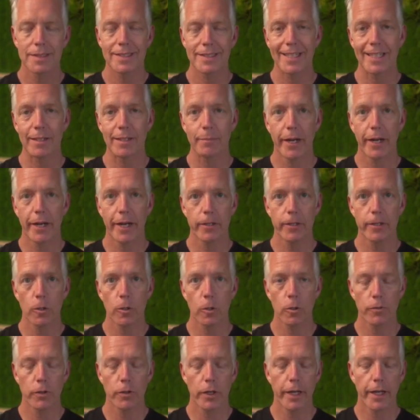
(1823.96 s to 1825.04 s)
D minor
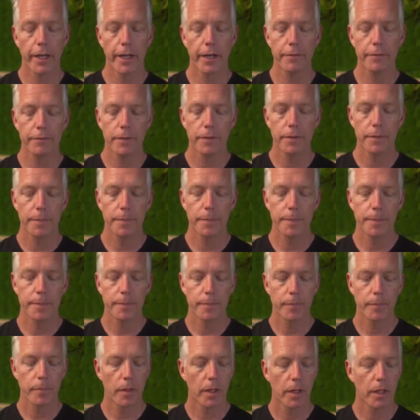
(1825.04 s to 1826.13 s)
over F.
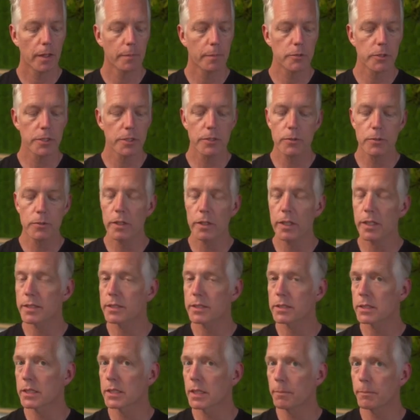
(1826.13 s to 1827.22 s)
And I'm just doing a
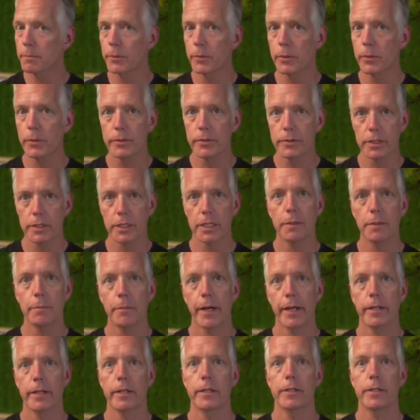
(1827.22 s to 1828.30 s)
simple D
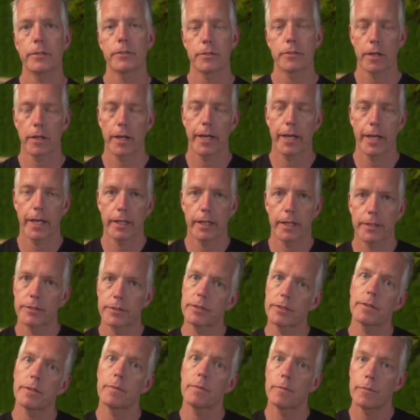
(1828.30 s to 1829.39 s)
minor triad. It's
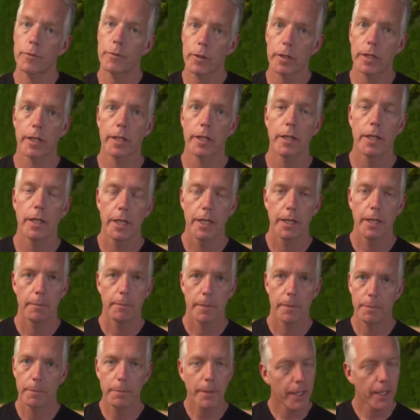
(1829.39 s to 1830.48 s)
just inverted,
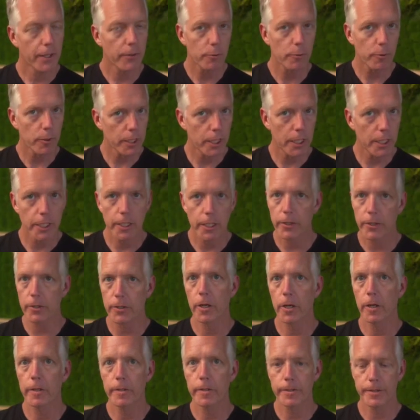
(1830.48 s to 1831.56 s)
but I'm not throwing any other
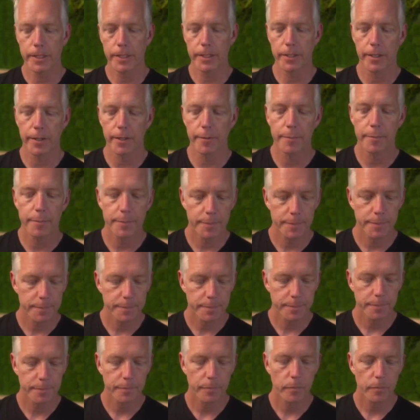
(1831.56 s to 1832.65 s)
colors in there.
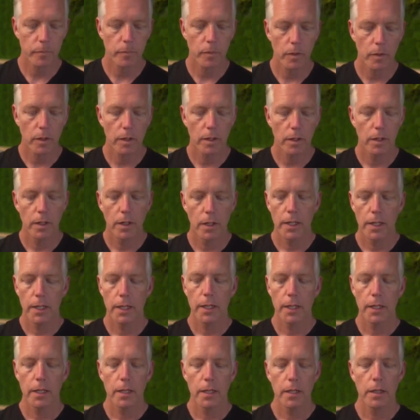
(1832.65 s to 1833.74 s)

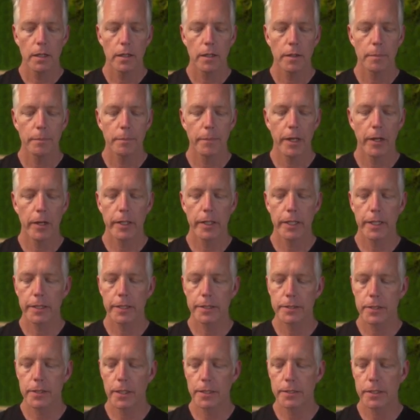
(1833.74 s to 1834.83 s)
The
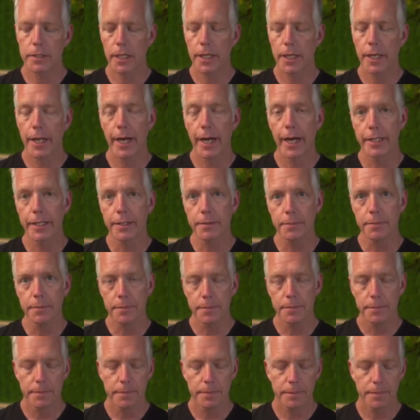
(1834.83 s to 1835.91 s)
melody starts with the
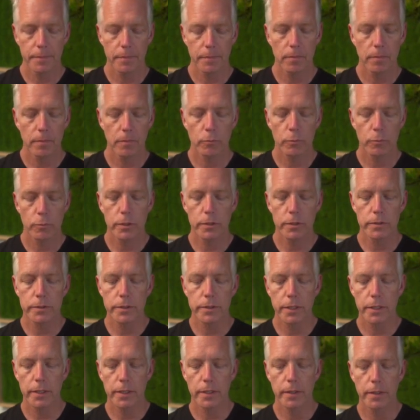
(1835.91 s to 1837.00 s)
9
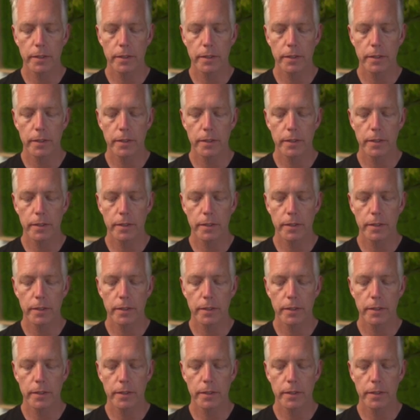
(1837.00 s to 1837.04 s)
root.